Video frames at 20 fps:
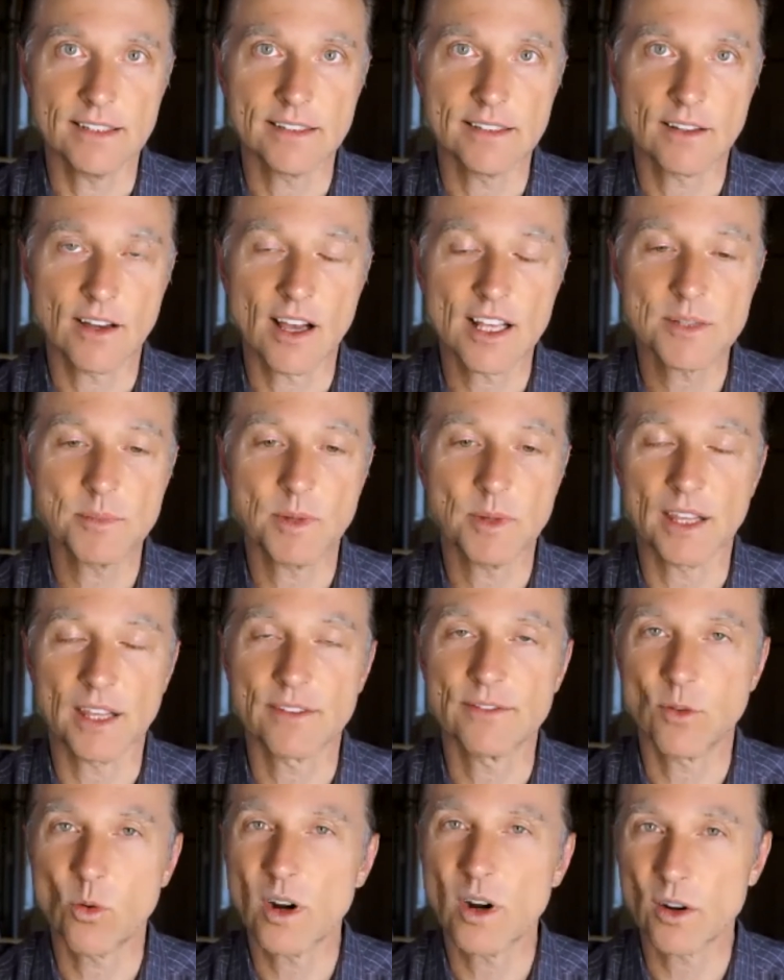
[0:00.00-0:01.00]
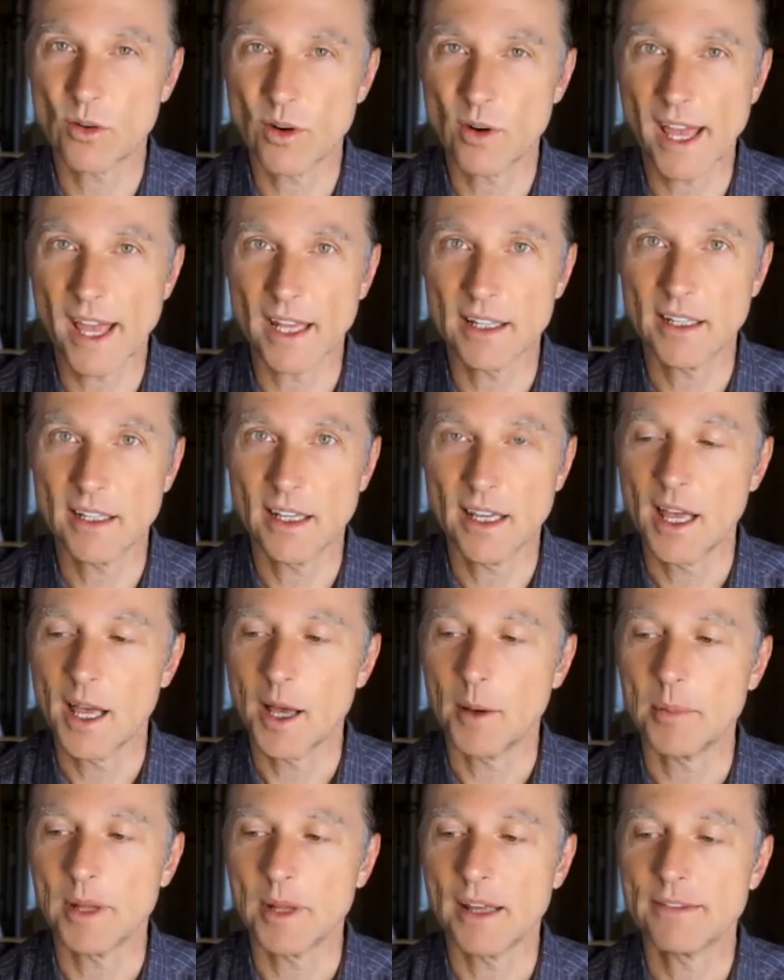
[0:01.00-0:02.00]
It cost me like four grand,
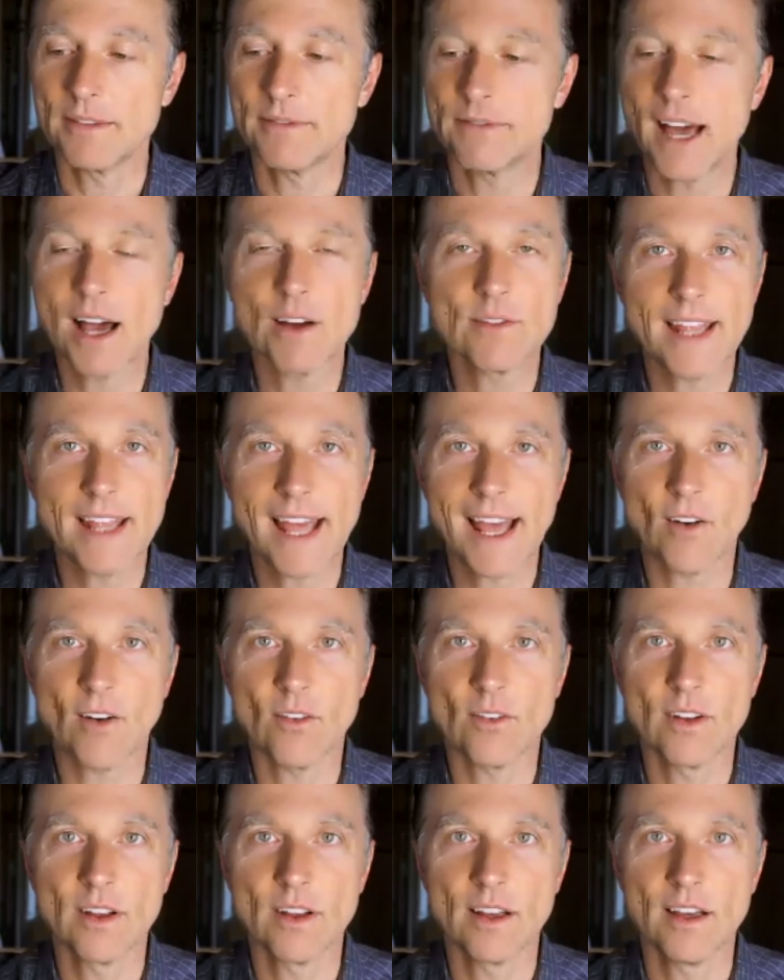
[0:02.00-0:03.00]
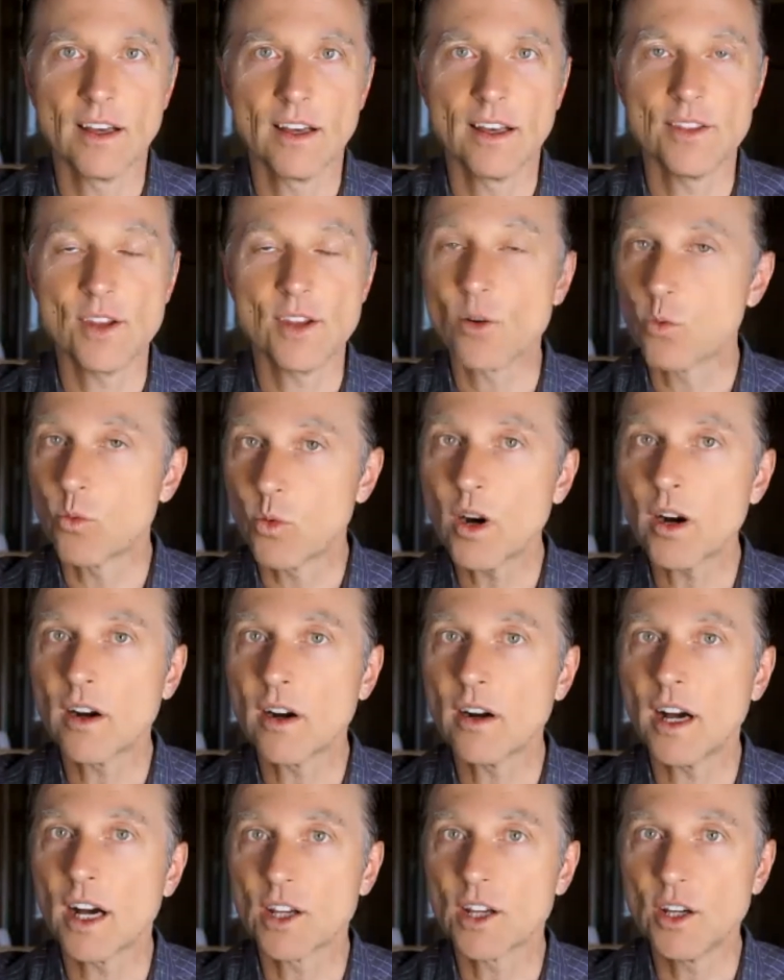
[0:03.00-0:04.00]
but I found out there
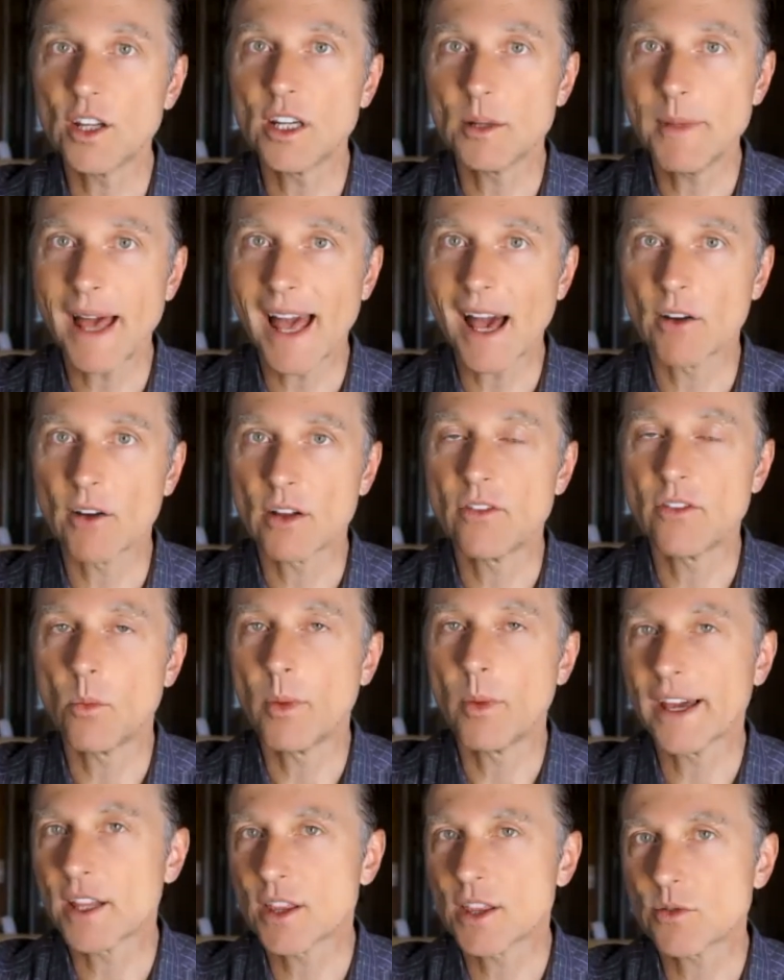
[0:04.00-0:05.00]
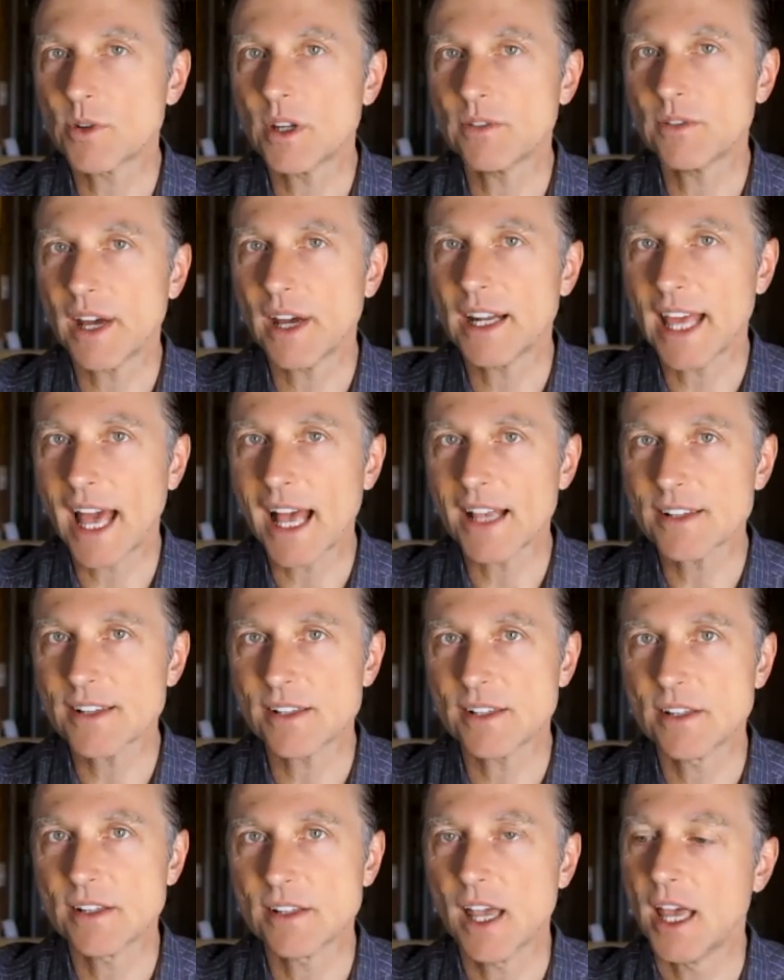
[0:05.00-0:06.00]
were a good amount of omega three fatty
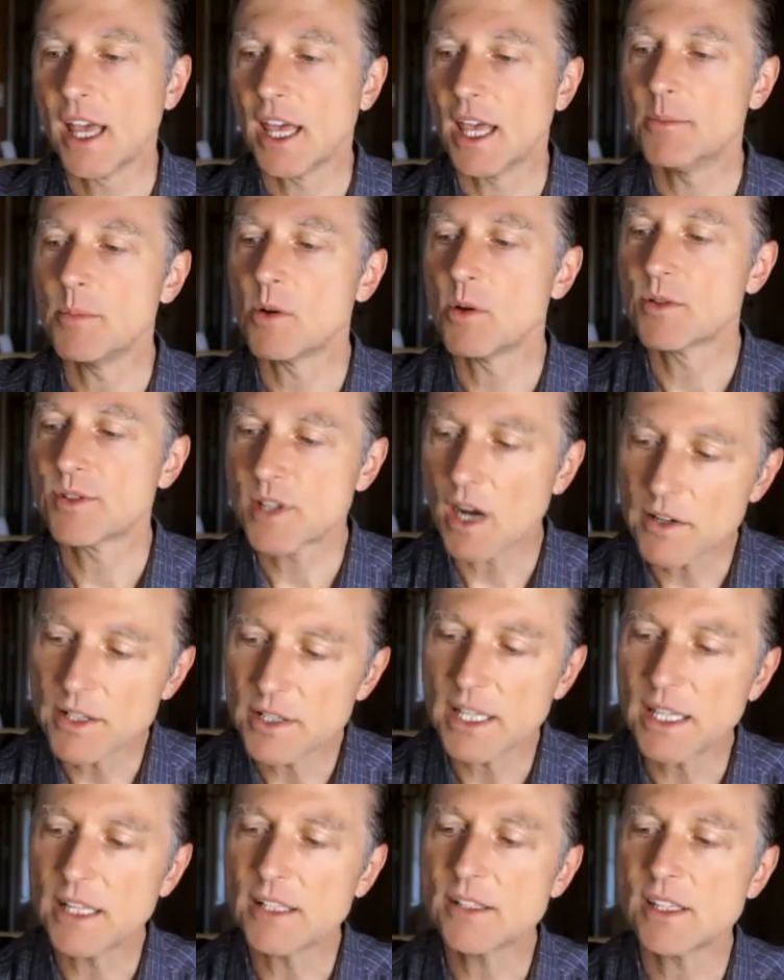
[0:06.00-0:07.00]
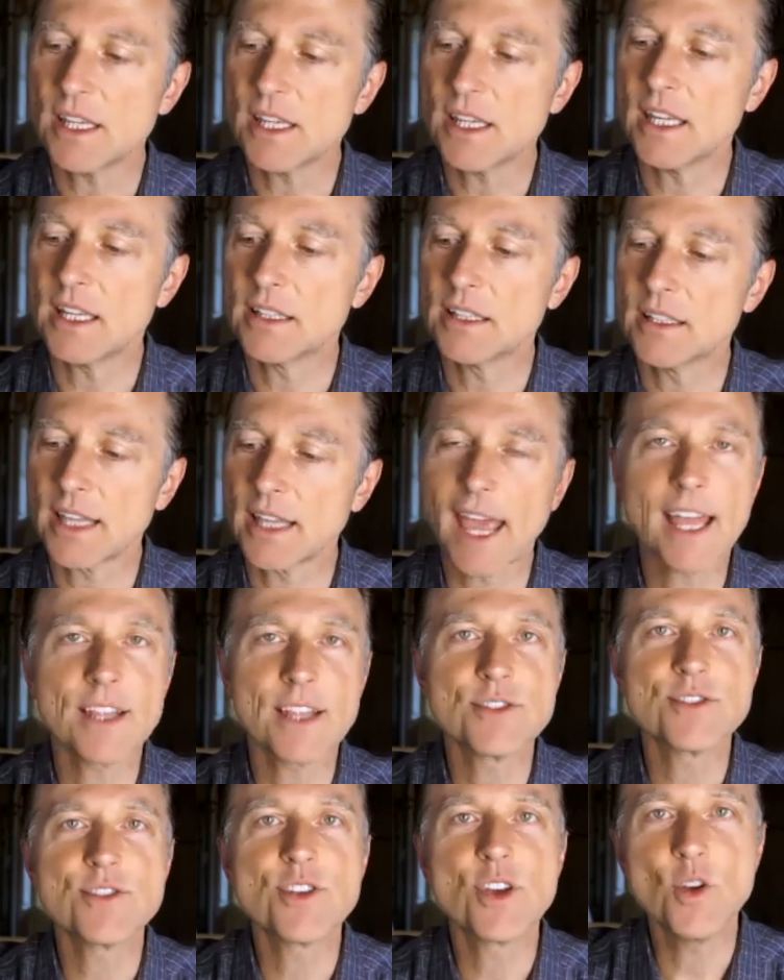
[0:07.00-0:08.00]
acids in both sardines and
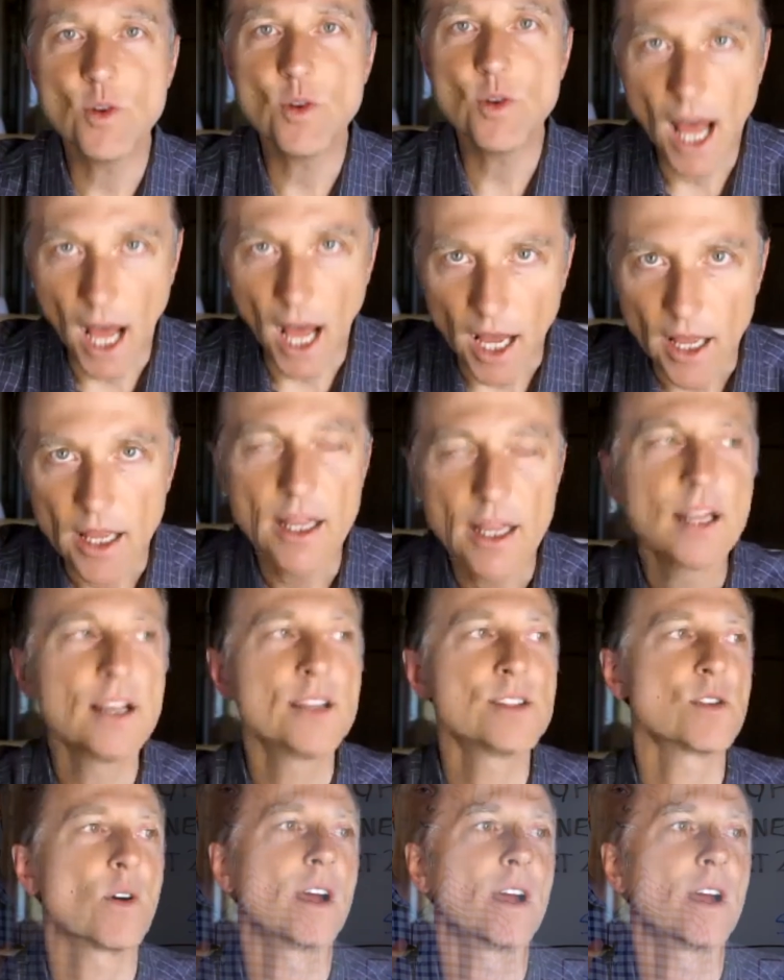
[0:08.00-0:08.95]
canned tuna. So